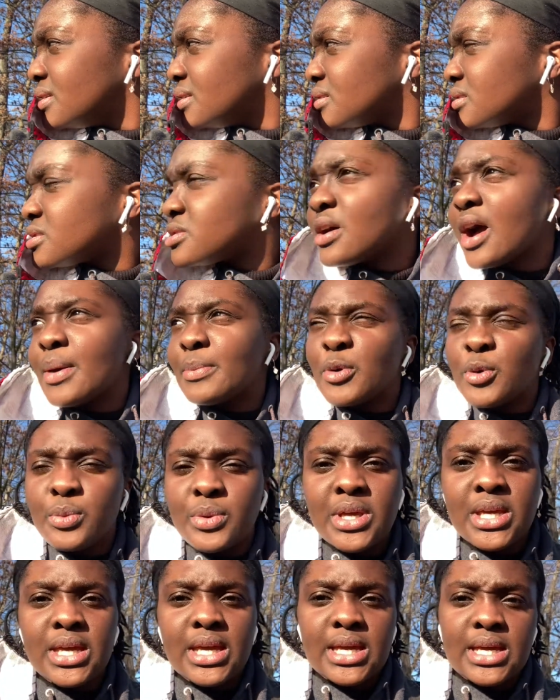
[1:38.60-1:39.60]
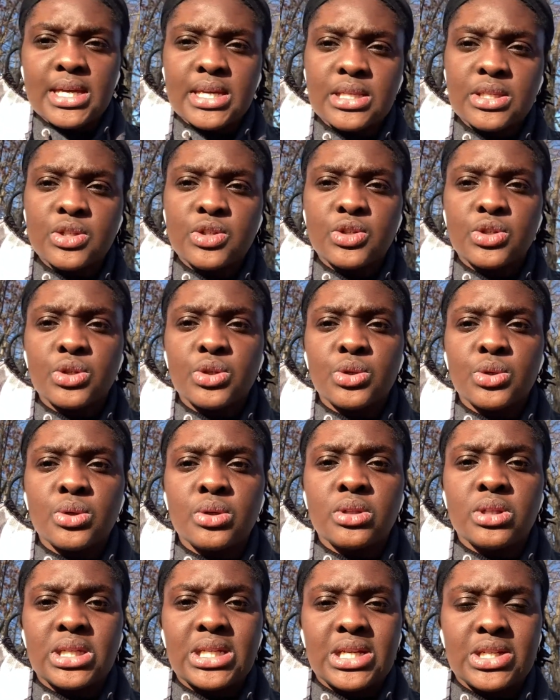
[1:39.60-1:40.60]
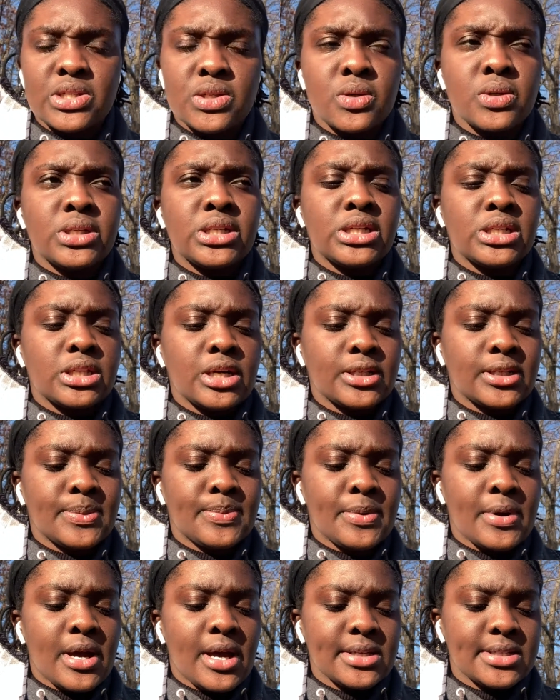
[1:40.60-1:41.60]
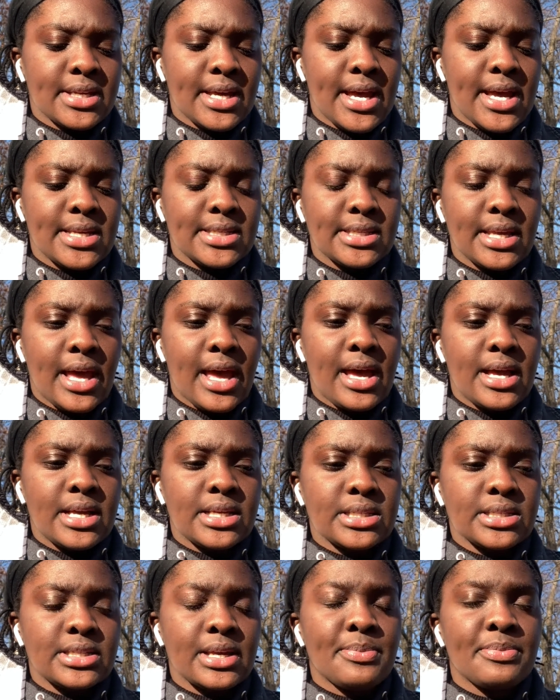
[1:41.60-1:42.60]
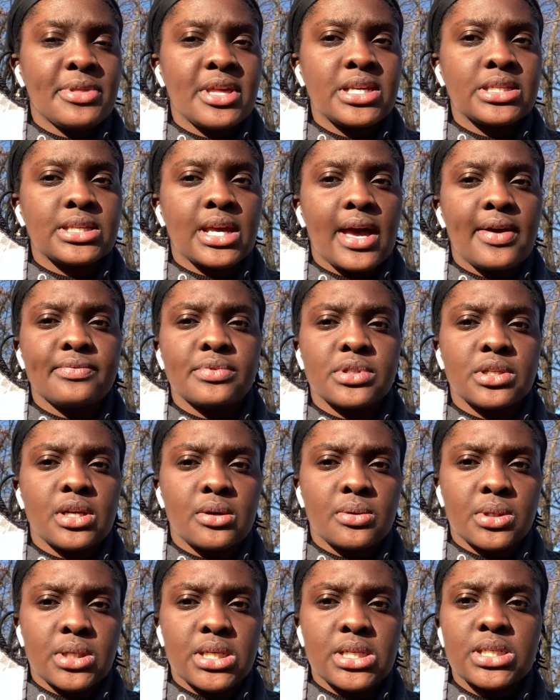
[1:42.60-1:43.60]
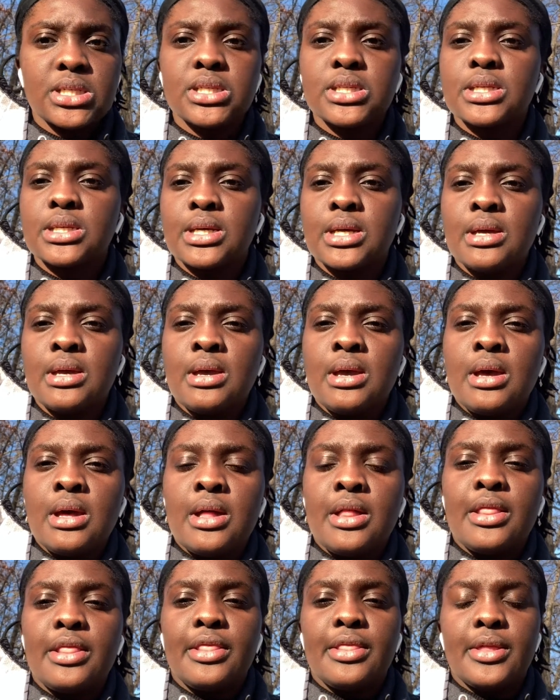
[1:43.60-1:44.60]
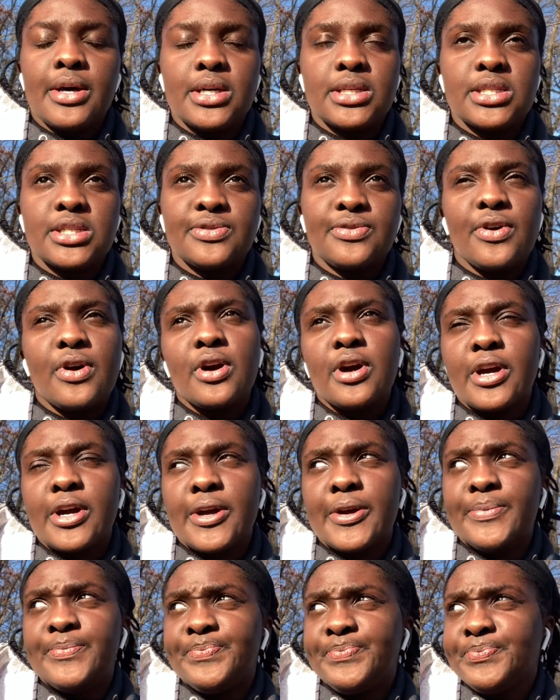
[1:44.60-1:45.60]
So I'm a week into the digital declutter process and some things I've noticed thus far.